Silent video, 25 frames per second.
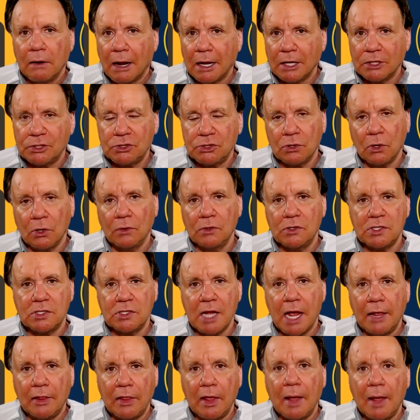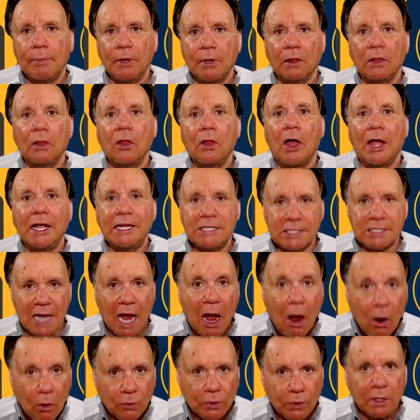I should say they've been lights
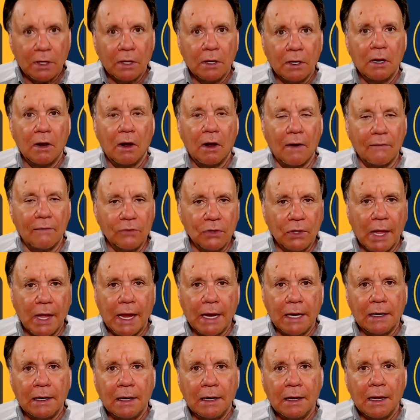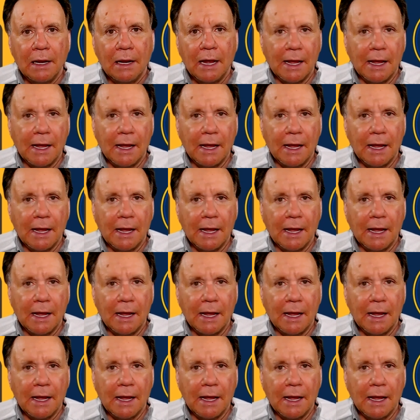out of late,